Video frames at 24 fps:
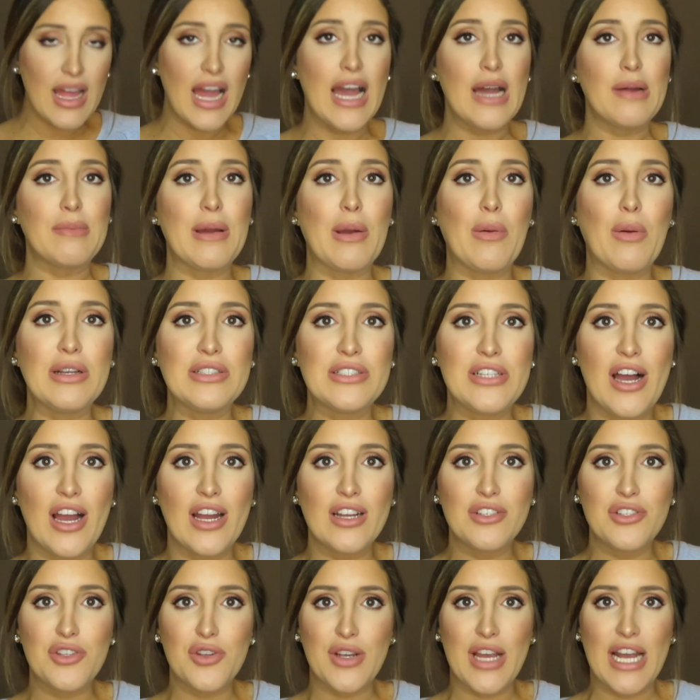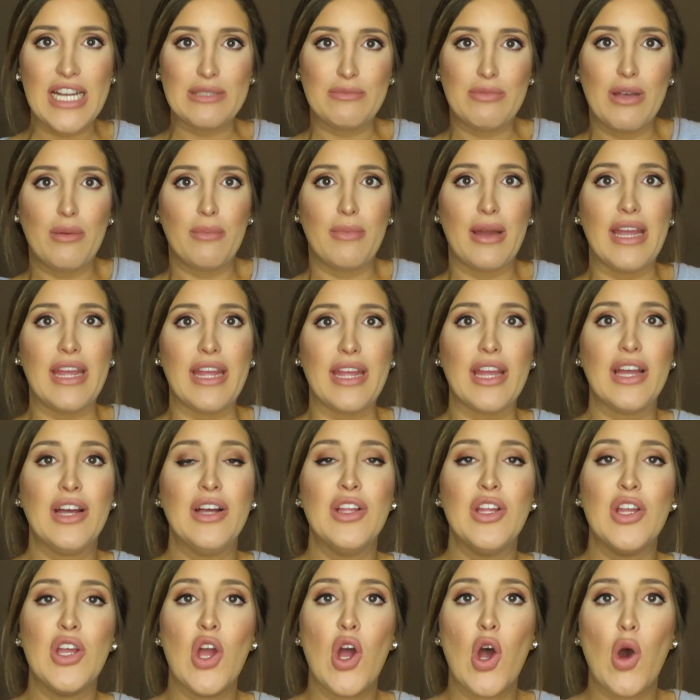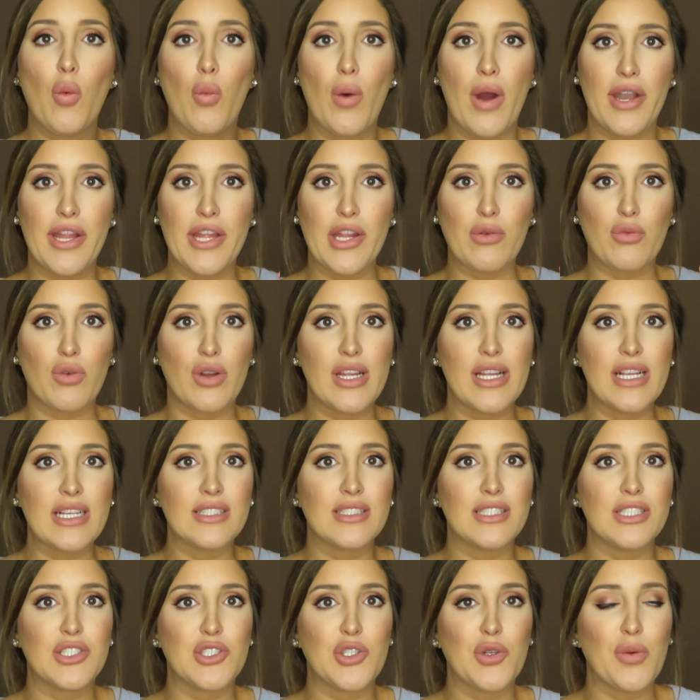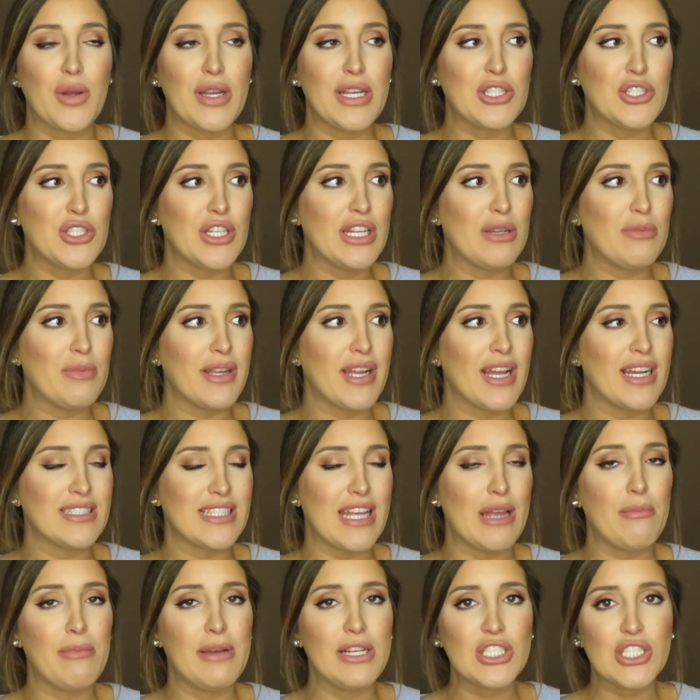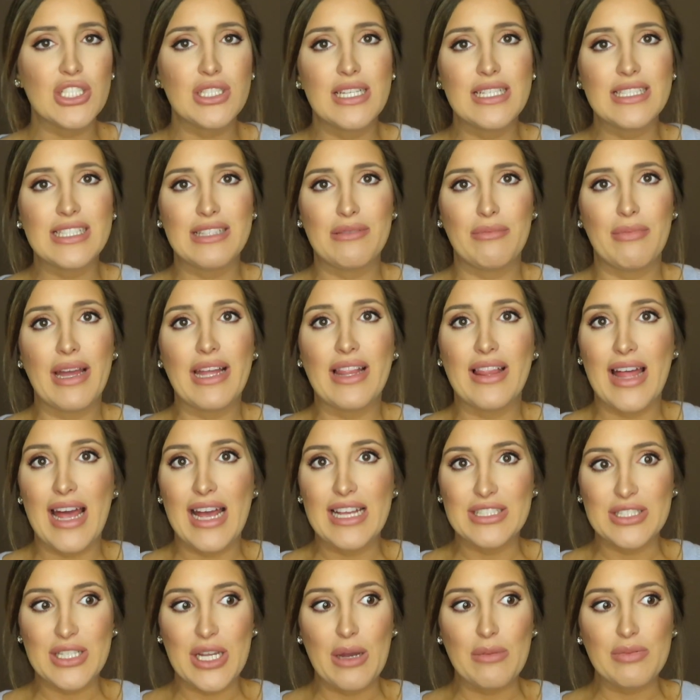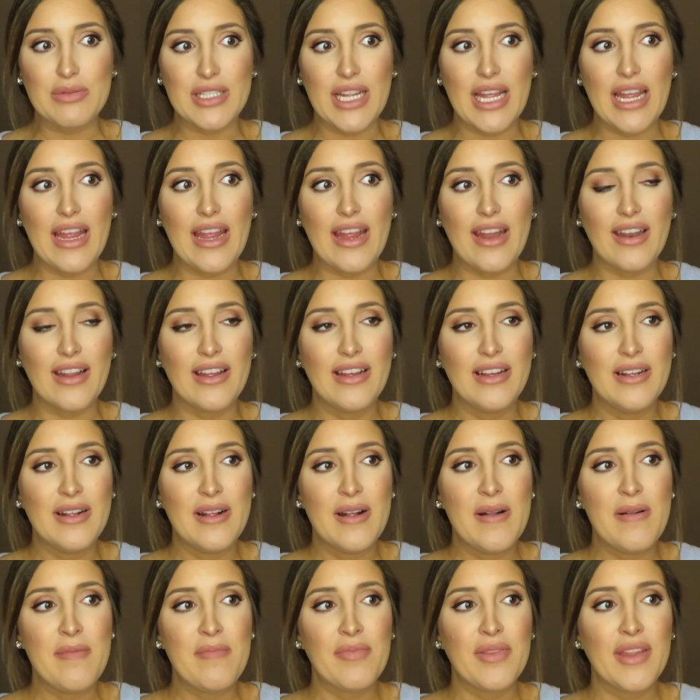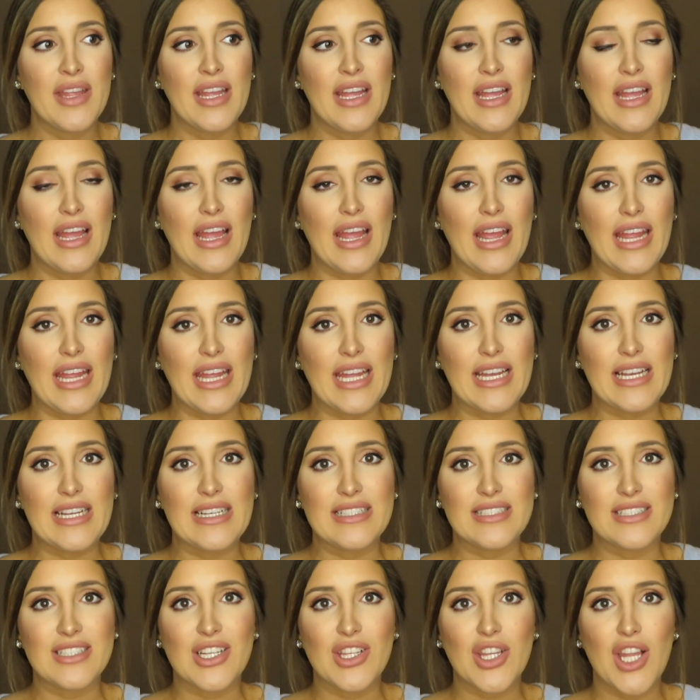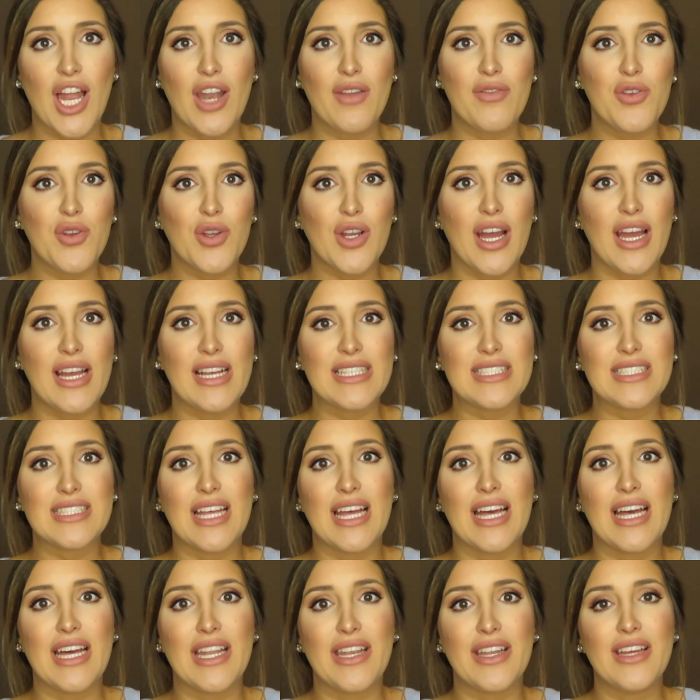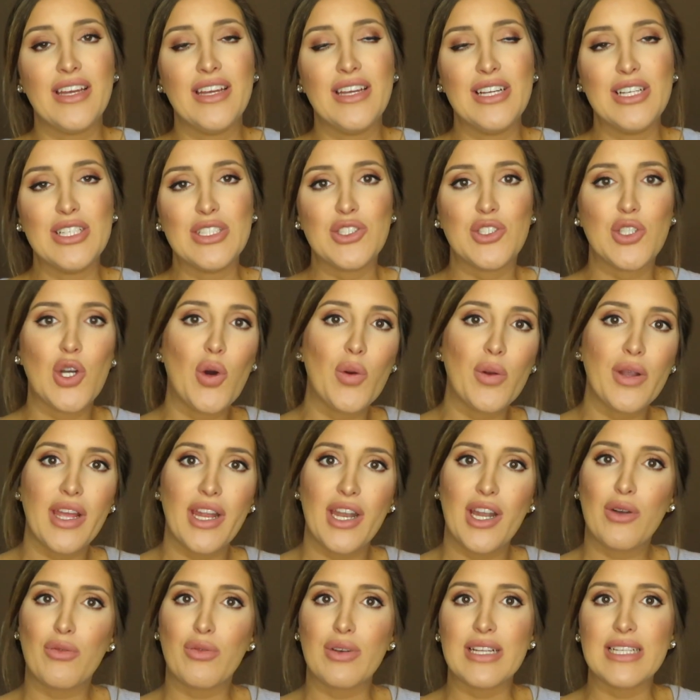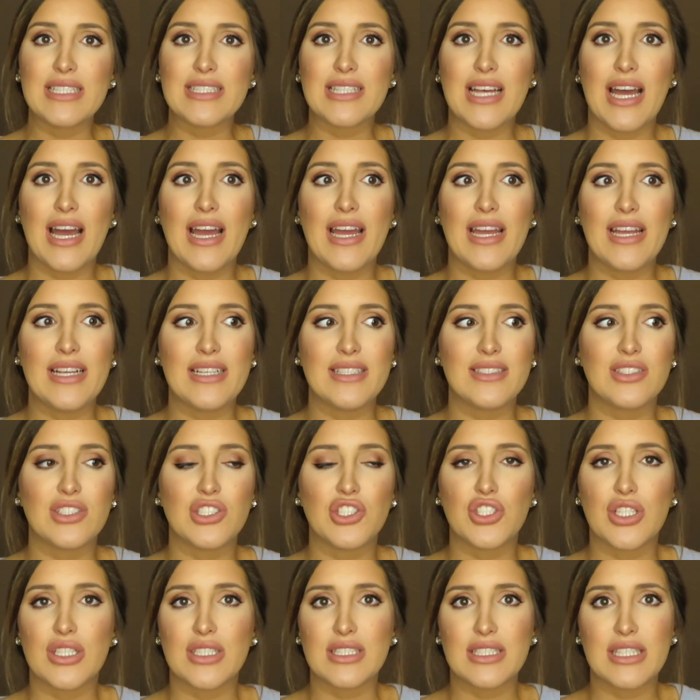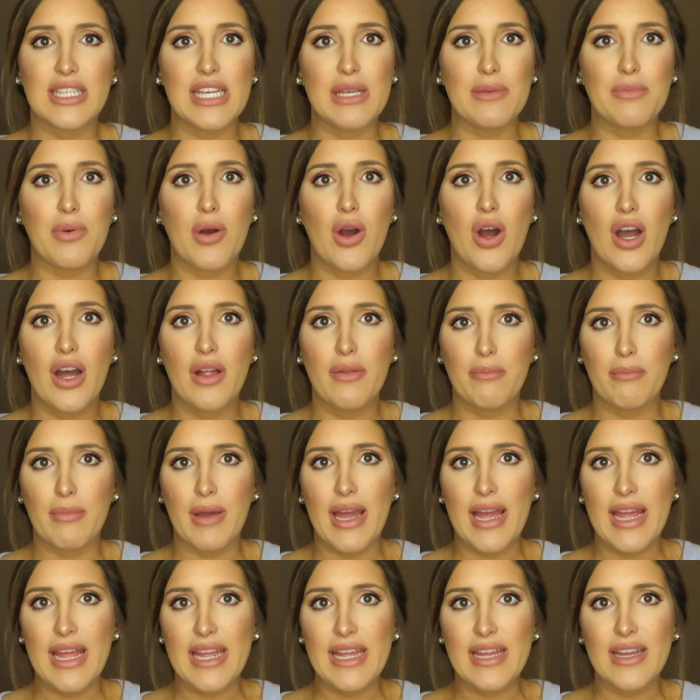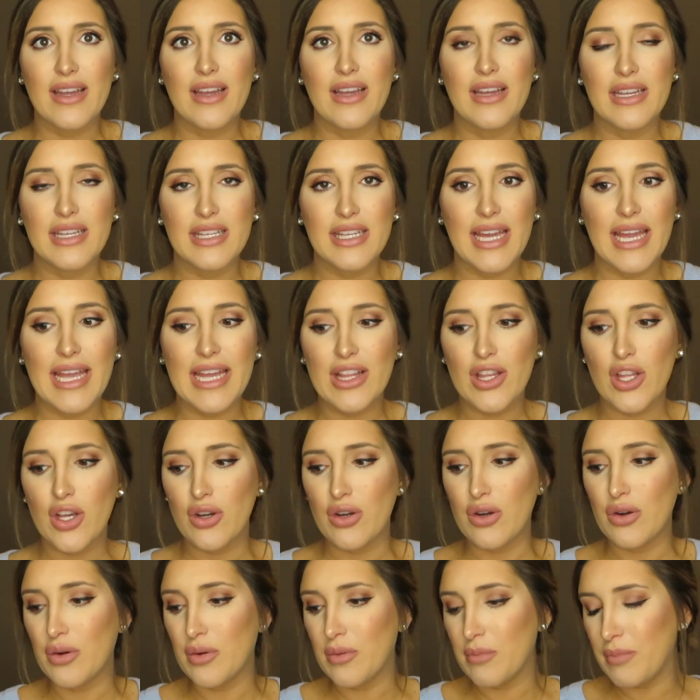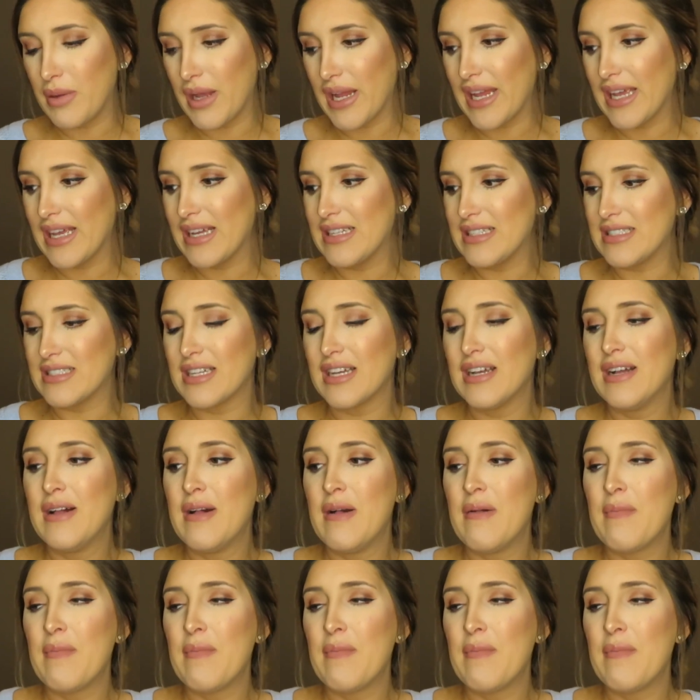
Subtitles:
I want to talk to you guys about my wedding ring situation, because I mentioned this in my last update, and a lot of you guys said don't get it resized, just keep on my Kalo band.